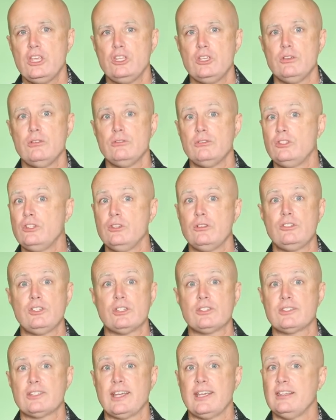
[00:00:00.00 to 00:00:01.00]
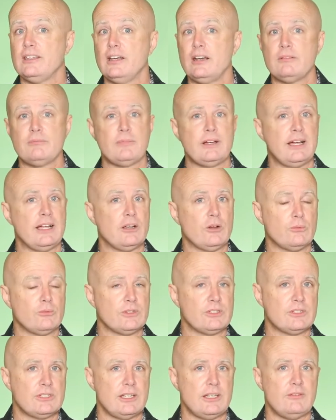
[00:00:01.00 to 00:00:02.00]
You, you just say, Nope, I don't
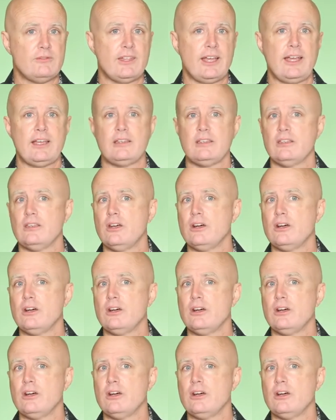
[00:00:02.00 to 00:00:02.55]
receive that.